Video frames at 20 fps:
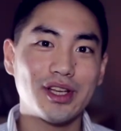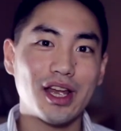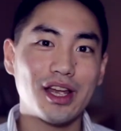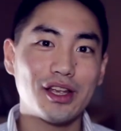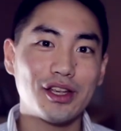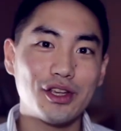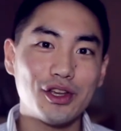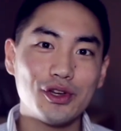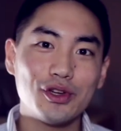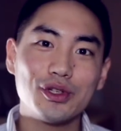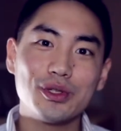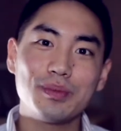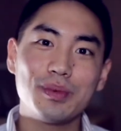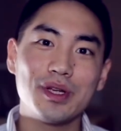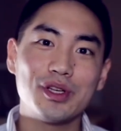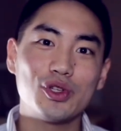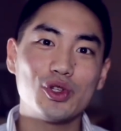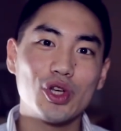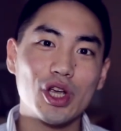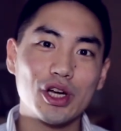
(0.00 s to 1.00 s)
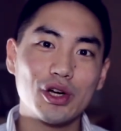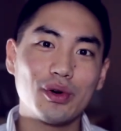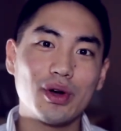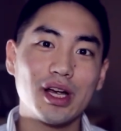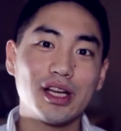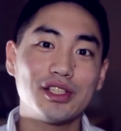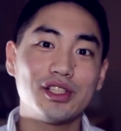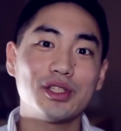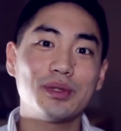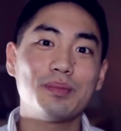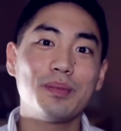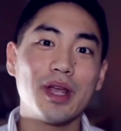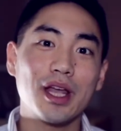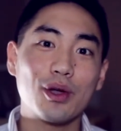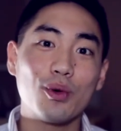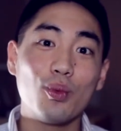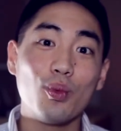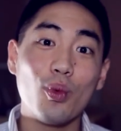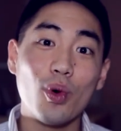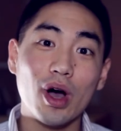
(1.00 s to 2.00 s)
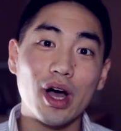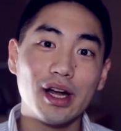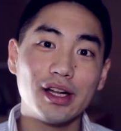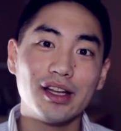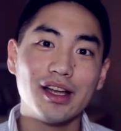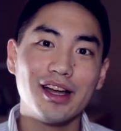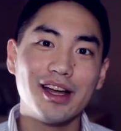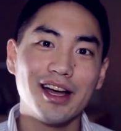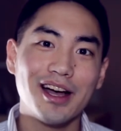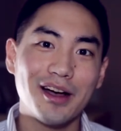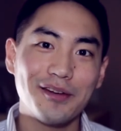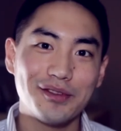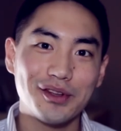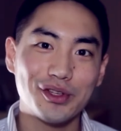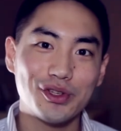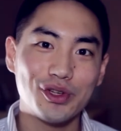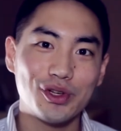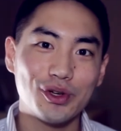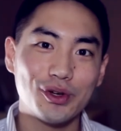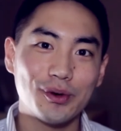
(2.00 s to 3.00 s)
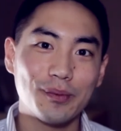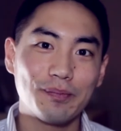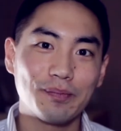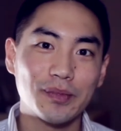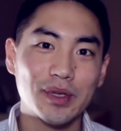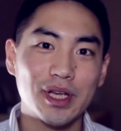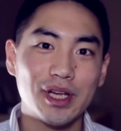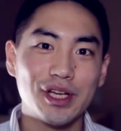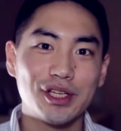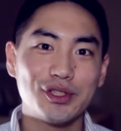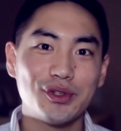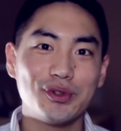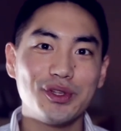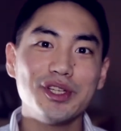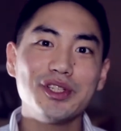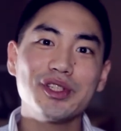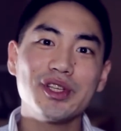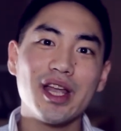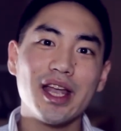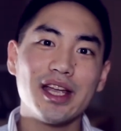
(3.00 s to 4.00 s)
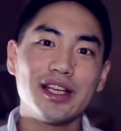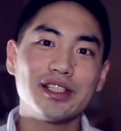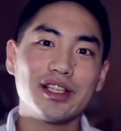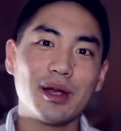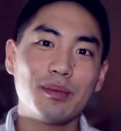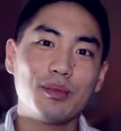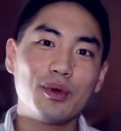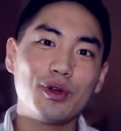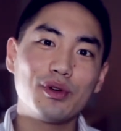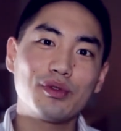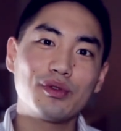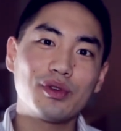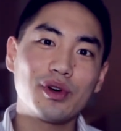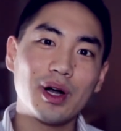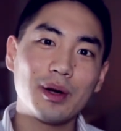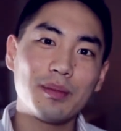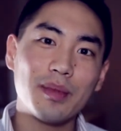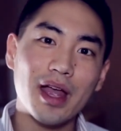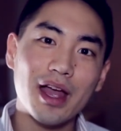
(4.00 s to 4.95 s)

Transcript: that I use, but in general, I just pick one of the two. So in this case, I moved from